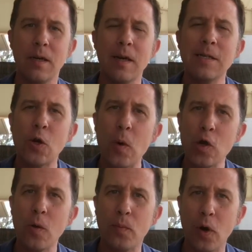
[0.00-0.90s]
So when
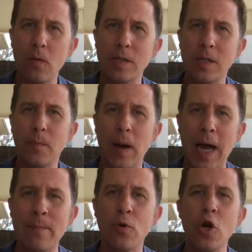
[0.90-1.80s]
you approach the
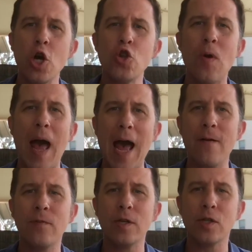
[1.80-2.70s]
Bible, you
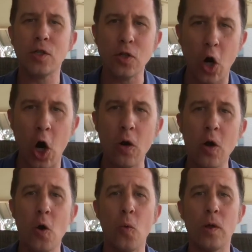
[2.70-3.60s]
have to start
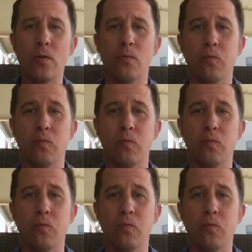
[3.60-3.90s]
with